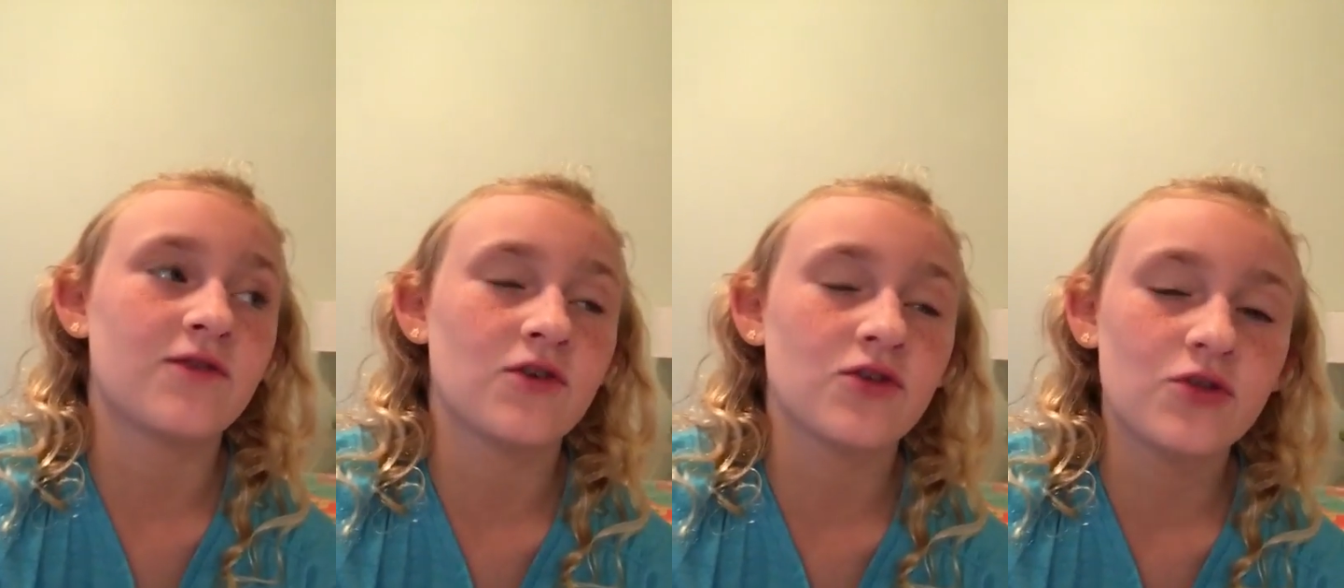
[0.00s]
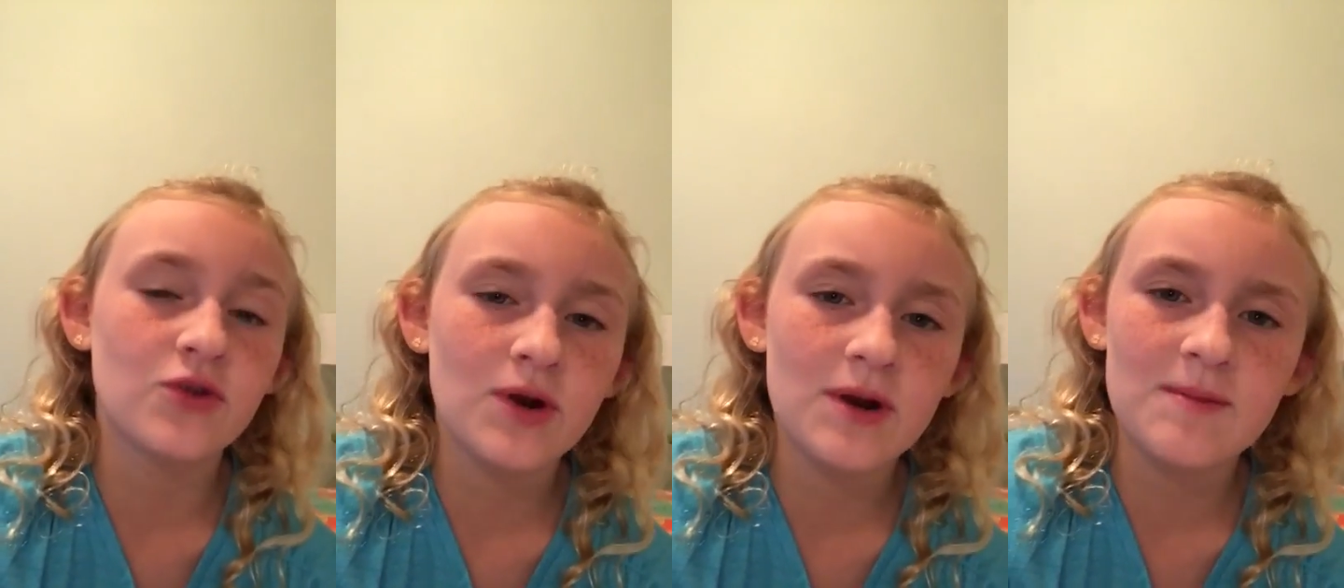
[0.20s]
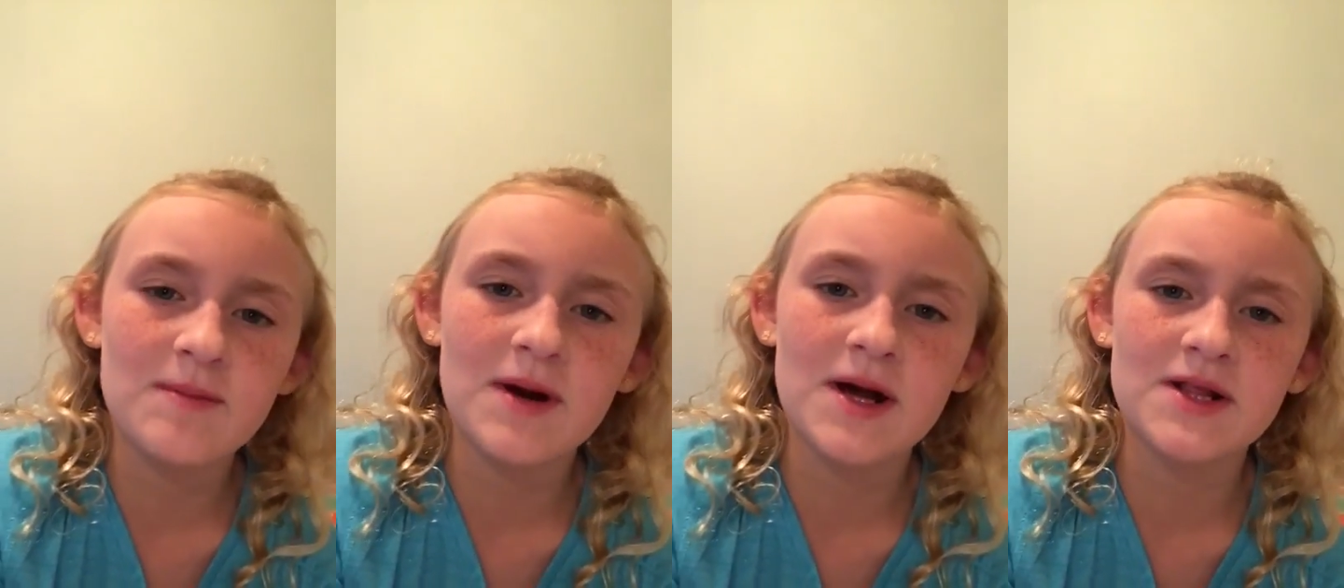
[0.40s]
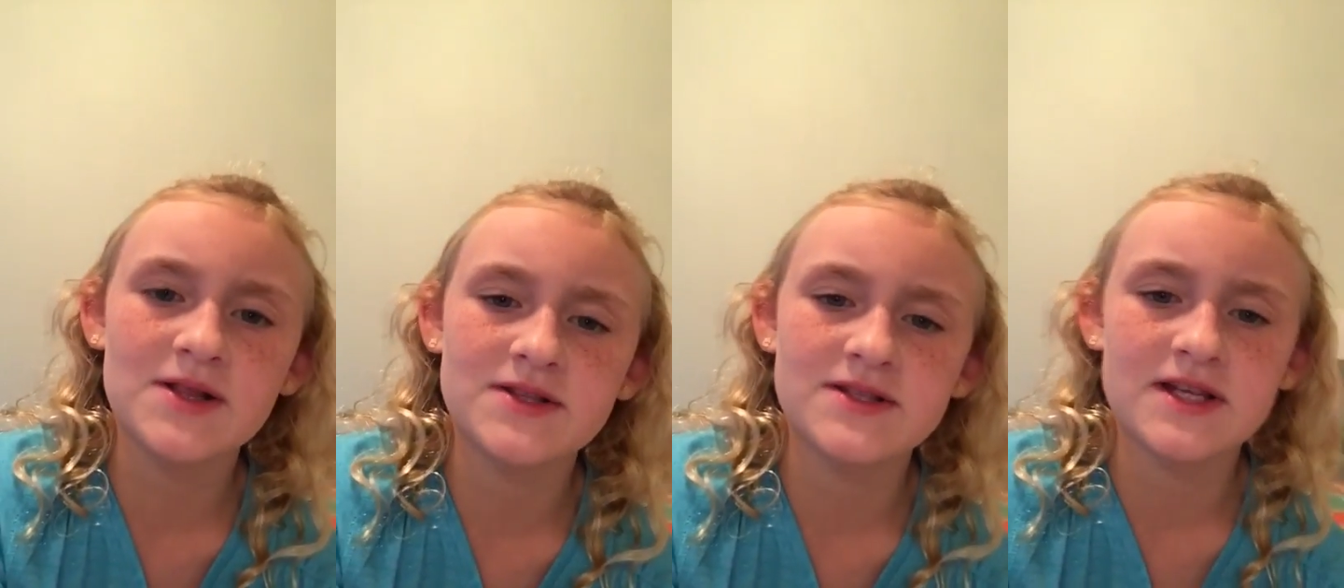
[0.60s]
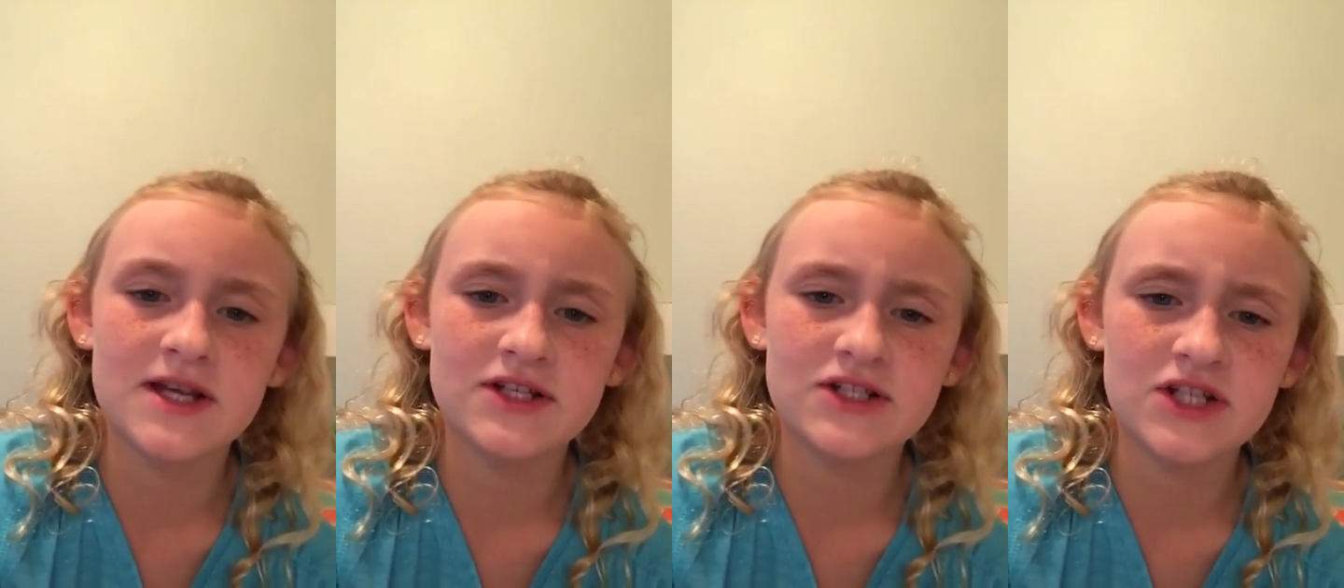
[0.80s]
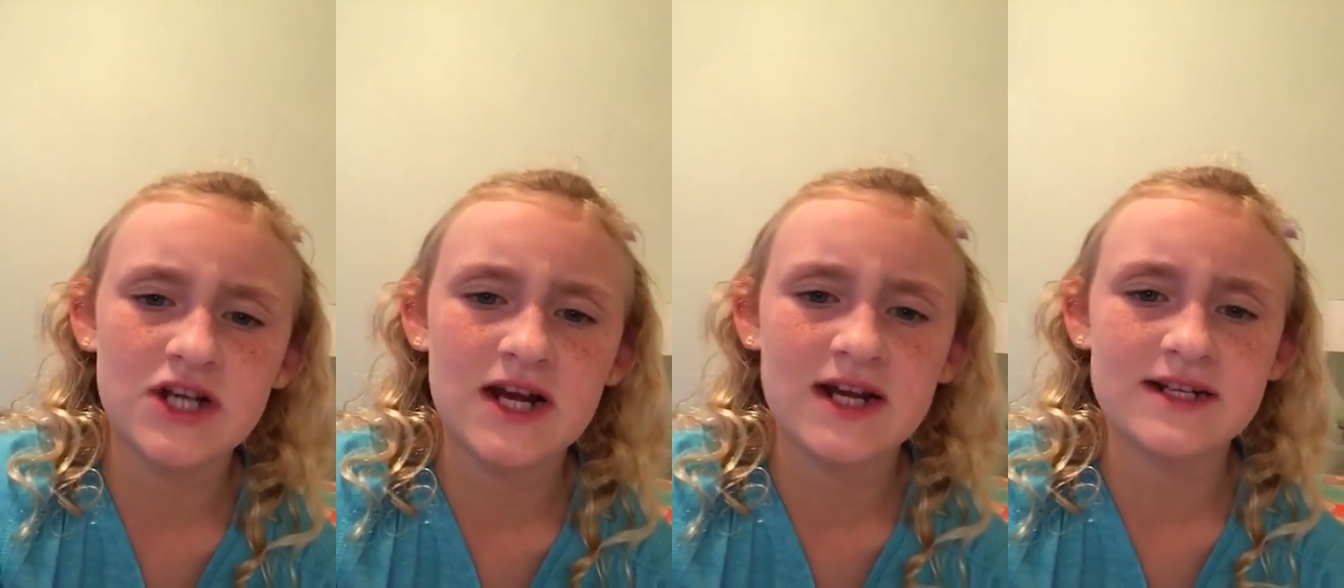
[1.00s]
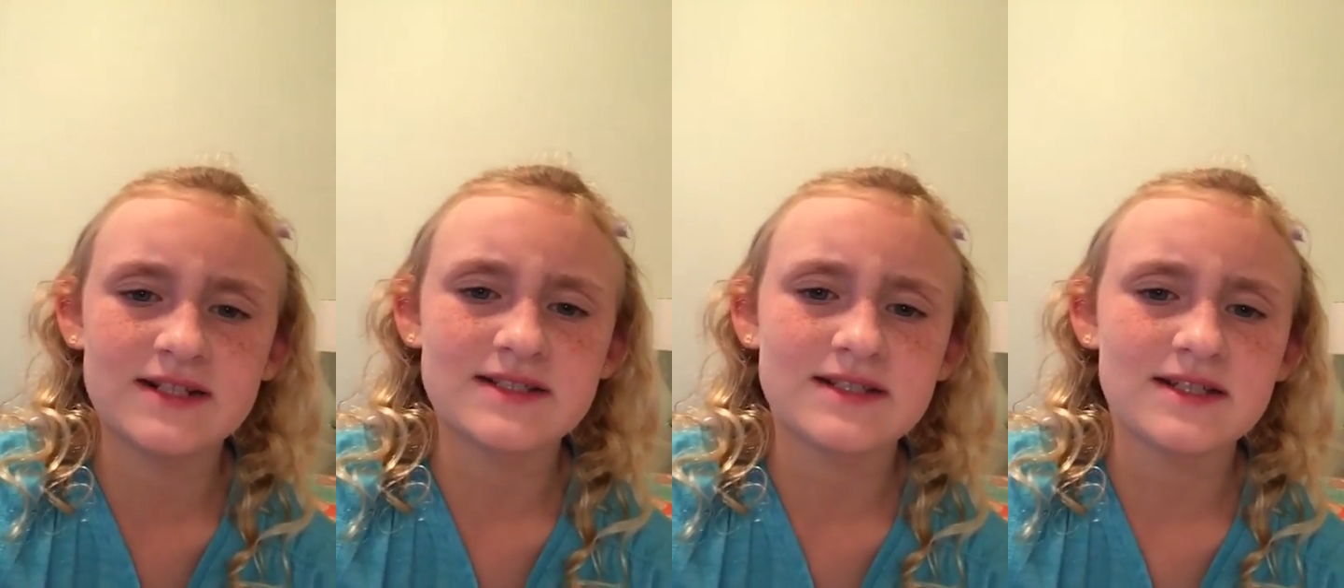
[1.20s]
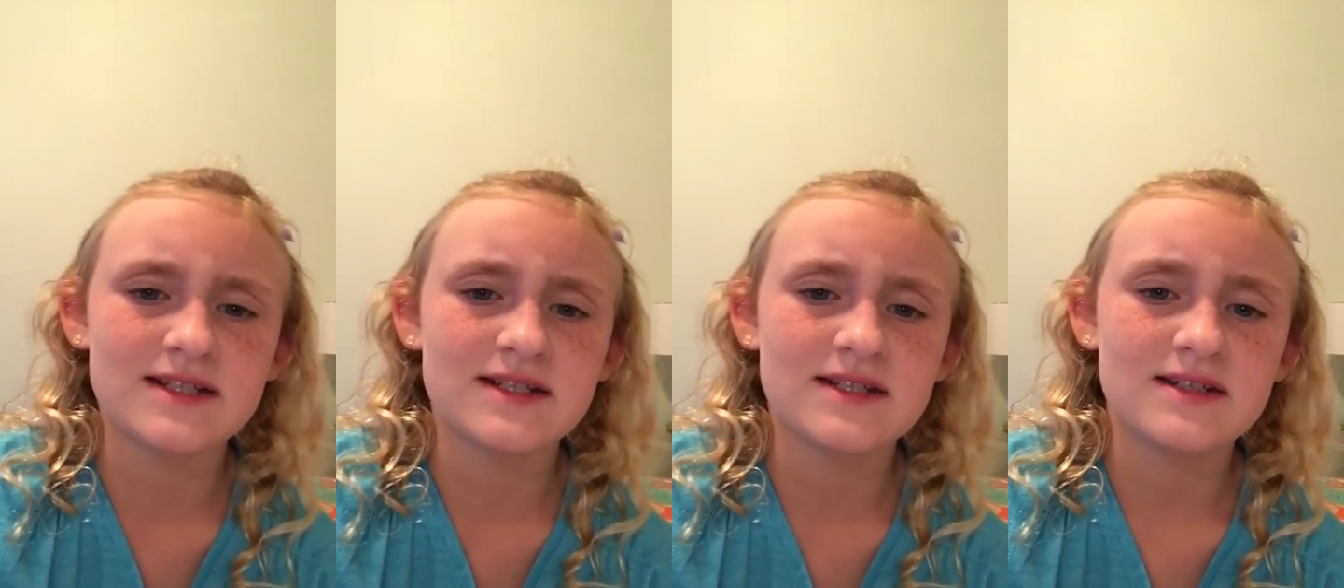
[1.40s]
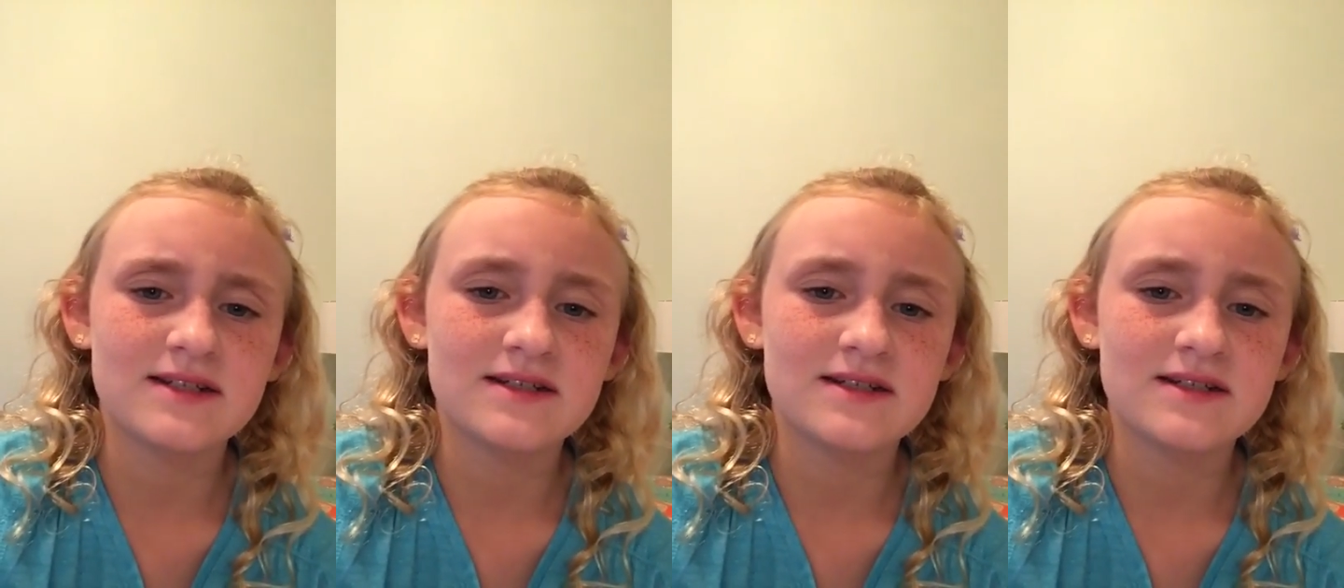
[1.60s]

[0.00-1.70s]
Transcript: for 3 months, I checked.